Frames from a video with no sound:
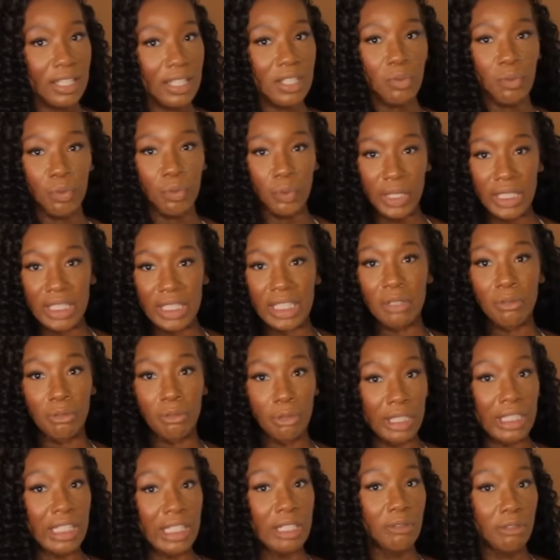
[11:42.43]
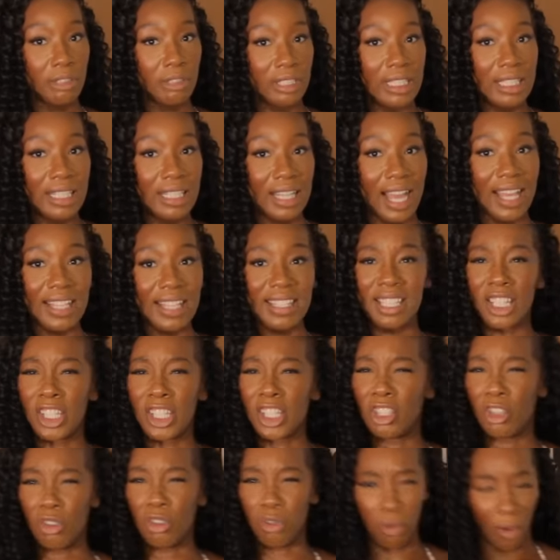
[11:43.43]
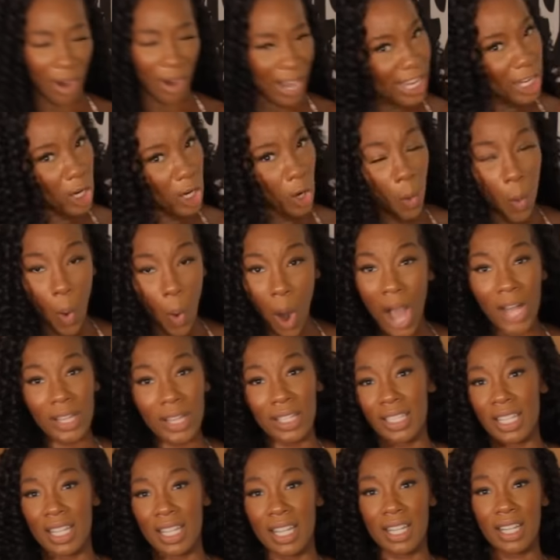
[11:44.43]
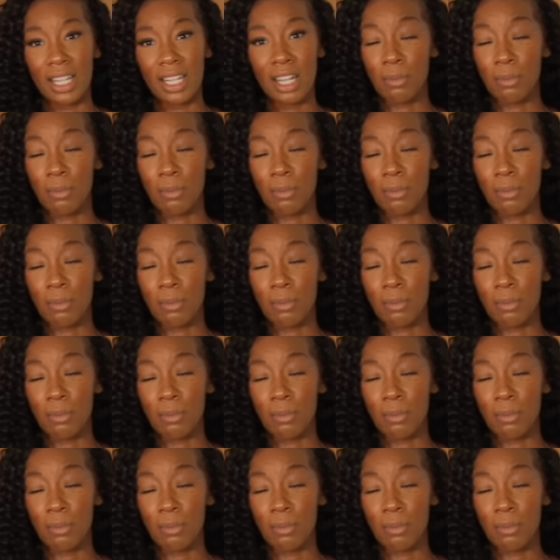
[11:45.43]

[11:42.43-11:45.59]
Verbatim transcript: It's really nice, great quality.